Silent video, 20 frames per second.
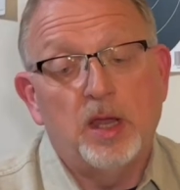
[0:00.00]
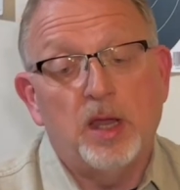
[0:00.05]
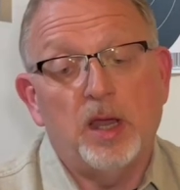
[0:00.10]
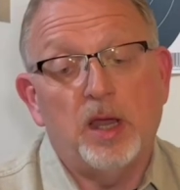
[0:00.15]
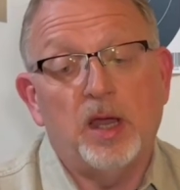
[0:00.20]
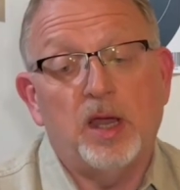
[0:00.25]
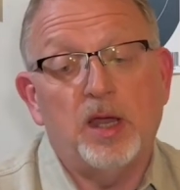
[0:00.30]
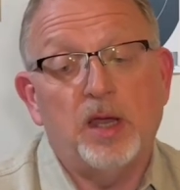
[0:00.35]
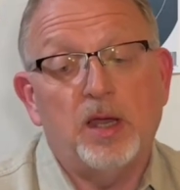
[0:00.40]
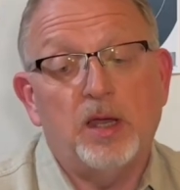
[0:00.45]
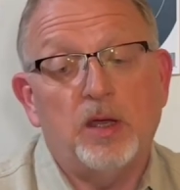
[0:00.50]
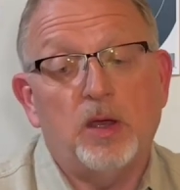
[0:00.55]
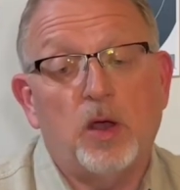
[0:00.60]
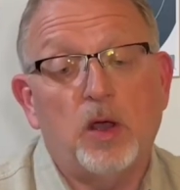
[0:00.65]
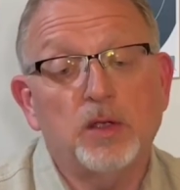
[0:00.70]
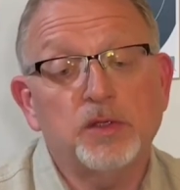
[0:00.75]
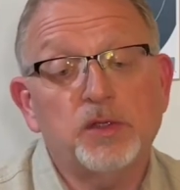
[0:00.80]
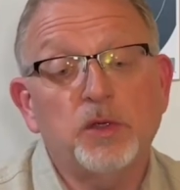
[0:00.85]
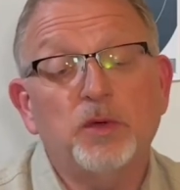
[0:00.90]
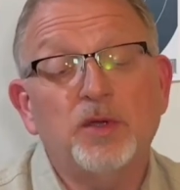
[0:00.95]

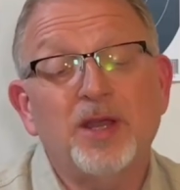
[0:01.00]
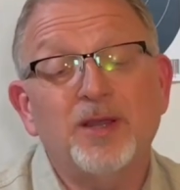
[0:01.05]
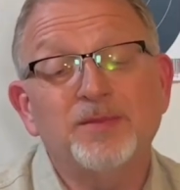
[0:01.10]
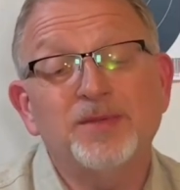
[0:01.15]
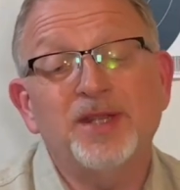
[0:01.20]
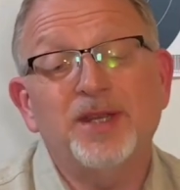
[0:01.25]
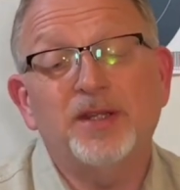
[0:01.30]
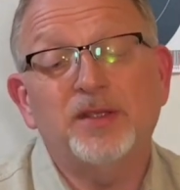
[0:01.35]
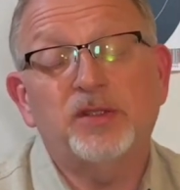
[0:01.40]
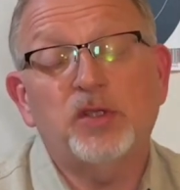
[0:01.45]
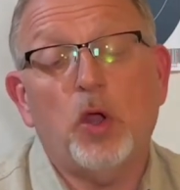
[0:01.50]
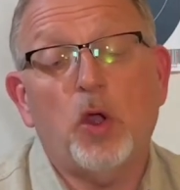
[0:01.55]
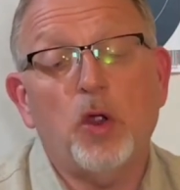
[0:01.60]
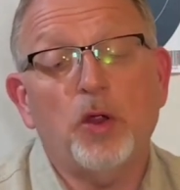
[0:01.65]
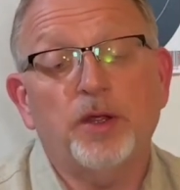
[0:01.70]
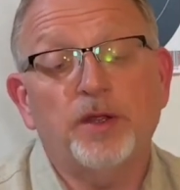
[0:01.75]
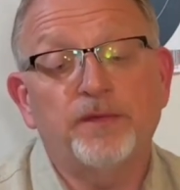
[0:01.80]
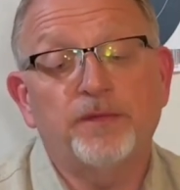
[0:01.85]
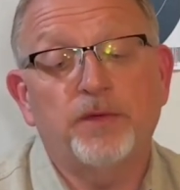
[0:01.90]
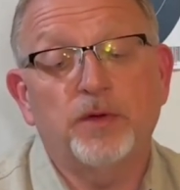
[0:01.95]
Also comes in a
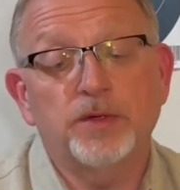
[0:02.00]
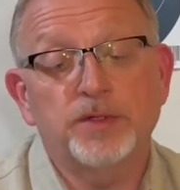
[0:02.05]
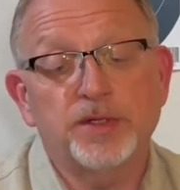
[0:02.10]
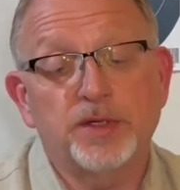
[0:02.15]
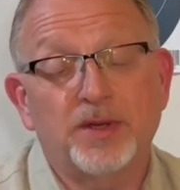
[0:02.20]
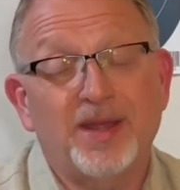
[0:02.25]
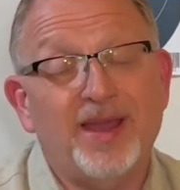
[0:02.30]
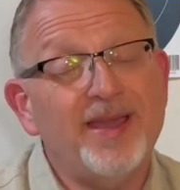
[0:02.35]
Target version.